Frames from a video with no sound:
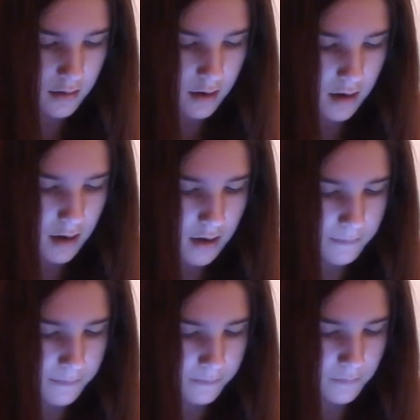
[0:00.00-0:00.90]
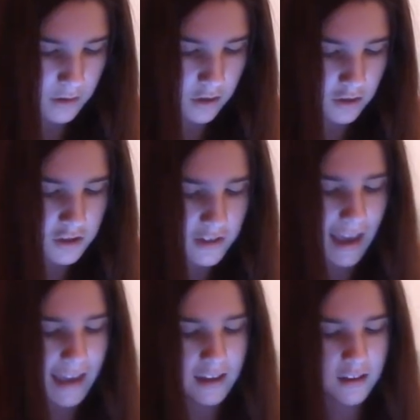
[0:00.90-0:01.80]
who do you
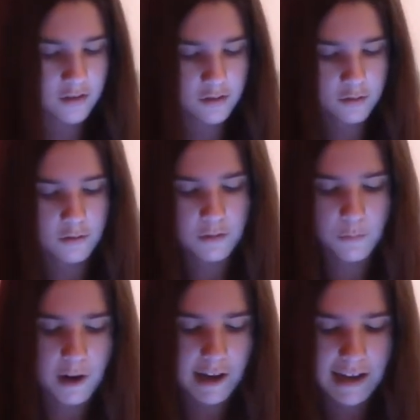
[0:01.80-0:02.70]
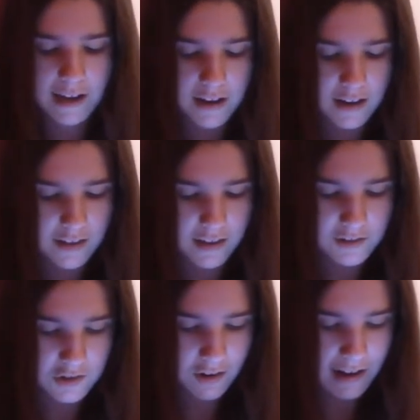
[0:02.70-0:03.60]
hate at your school and why? Thanks
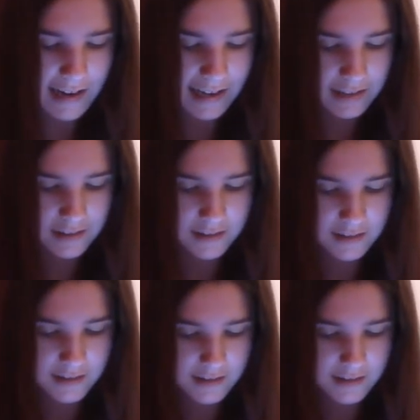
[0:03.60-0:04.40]
a lot, Alex.